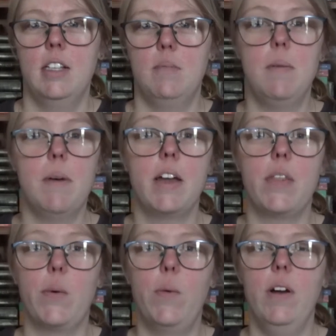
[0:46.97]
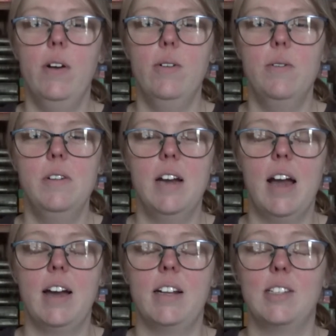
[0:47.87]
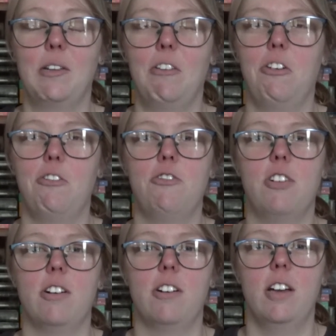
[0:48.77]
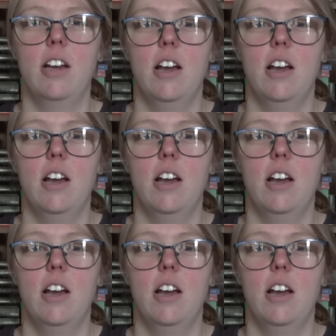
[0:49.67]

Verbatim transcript: to be back in the world and it's a lot of fun.